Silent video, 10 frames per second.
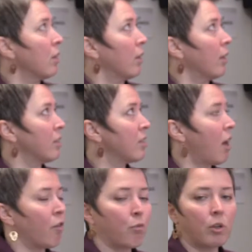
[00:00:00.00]

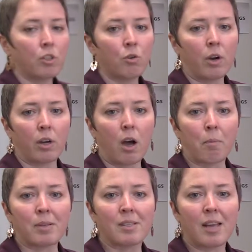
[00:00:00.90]
itself will do a
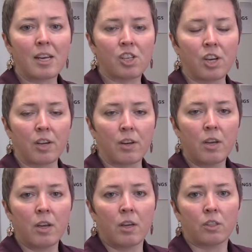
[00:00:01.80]
compensation
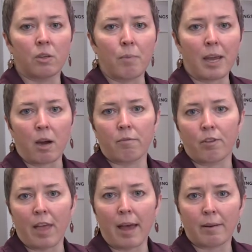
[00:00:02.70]
to make up
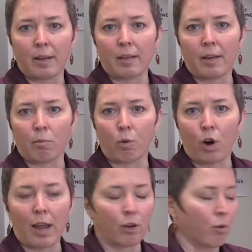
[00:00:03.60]
for that and get a more
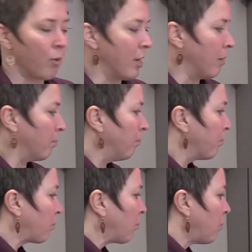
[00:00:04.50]
accurate reading.
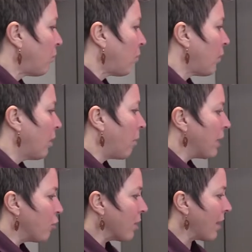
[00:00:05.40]
And by
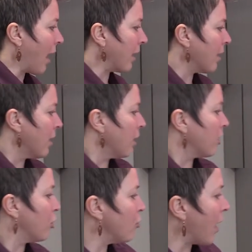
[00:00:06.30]
doing that,
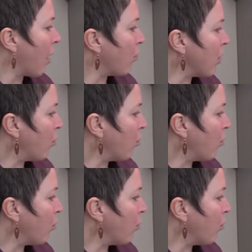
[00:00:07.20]
to do that, we